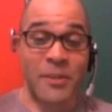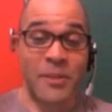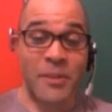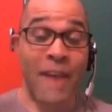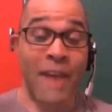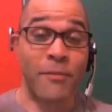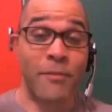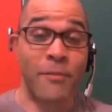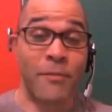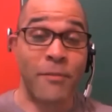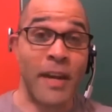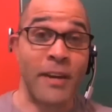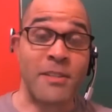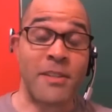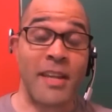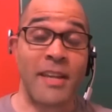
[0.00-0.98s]
well, you have
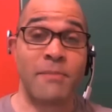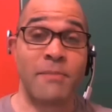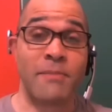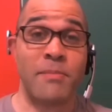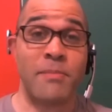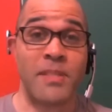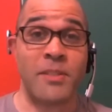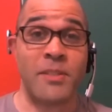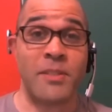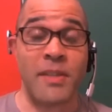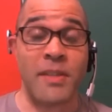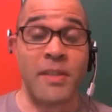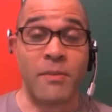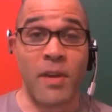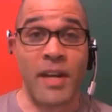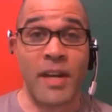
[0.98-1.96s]
hair, so that puts you
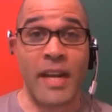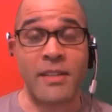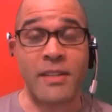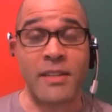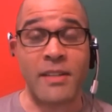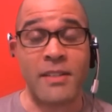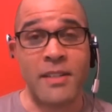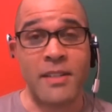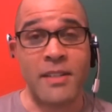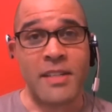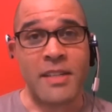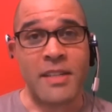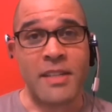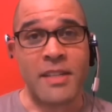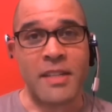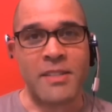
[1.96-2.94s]
in the running,
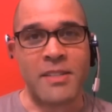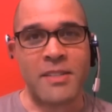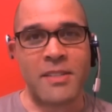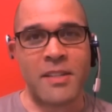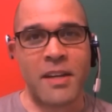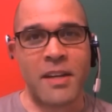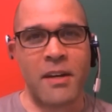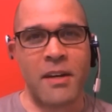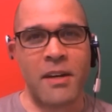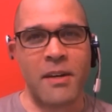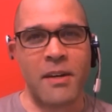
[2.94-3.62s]
at least.